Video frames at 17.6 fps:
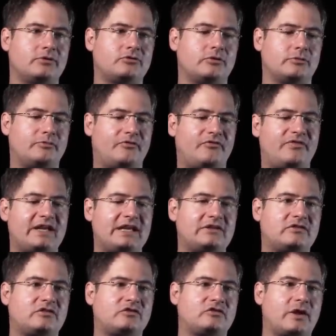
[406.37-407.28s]
to
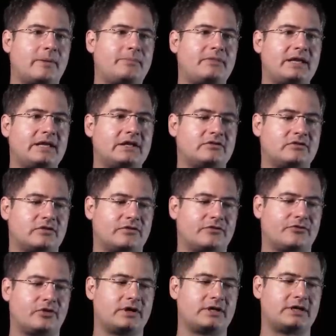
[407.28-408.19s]
feed something into the
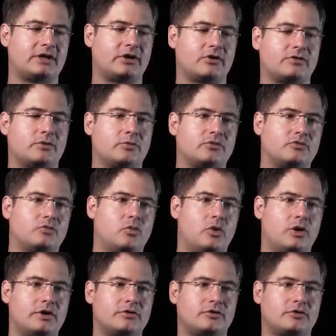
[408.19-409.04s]
front here that was one